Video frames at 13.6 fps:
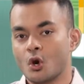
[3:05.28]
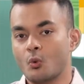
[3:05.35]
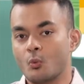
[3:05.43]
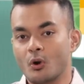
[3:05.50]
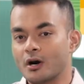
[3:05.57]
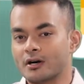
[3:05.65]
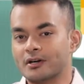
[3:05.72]

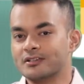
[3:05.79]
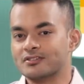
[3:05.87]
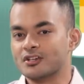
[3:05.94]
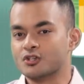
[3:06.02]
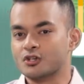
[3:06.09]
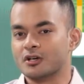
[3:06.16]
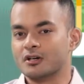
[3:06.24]
work in
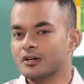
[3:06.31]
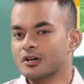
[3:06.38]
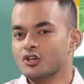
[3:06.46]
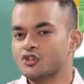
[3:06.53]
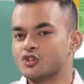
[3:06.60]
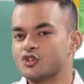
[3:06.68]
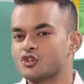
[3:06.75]
such a
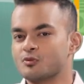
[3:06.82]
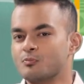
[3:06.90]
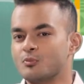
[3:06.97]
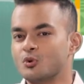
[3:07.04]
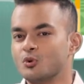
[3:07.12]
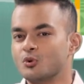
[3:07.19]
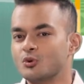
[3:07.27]

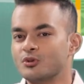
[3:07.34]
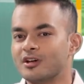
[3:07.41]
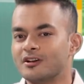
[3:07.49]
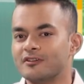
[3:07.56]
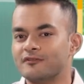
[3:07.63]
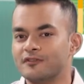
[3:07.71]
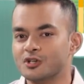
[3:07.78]
smooth
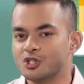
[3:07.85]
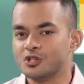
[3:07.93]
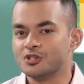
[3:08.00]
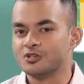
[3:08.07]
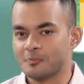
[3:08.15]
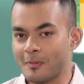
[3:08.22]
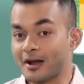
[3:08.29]
and
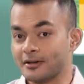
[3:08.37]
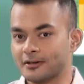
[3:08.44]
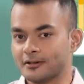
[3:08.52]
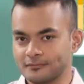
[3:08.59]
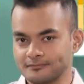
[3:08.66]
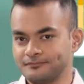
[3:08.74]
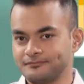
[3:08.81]
efficient manner.